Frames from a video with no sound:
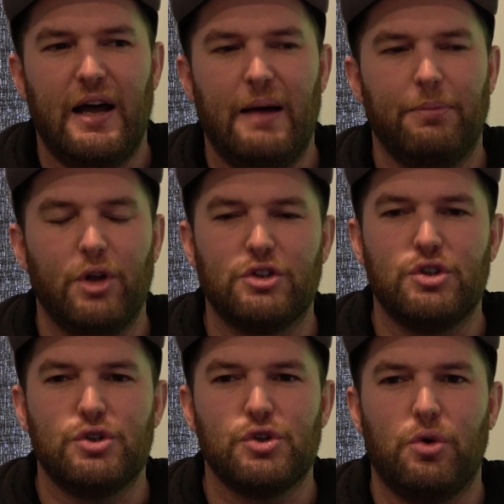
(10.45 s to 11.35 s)

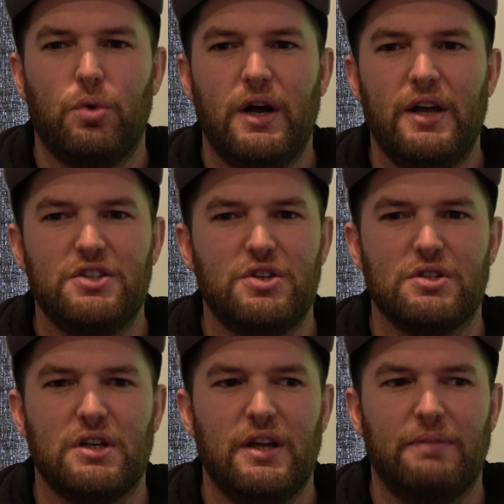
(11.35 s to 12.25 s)
Not too sure why,
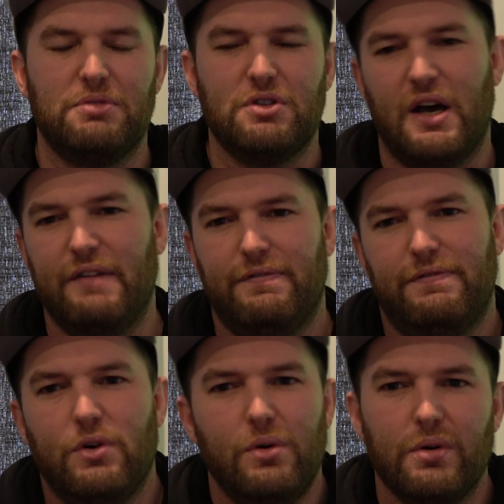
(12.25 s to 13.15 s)
it's usually a
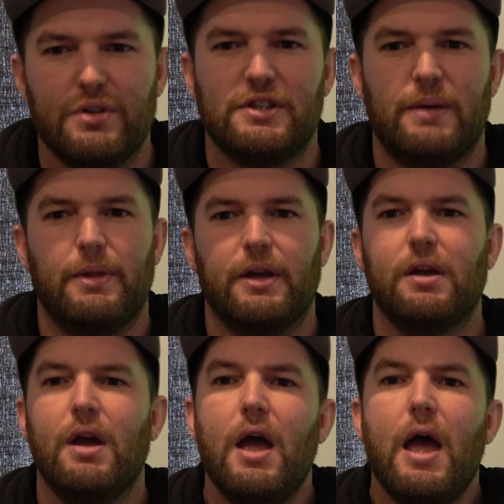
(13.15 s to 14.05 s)
typhoon or something.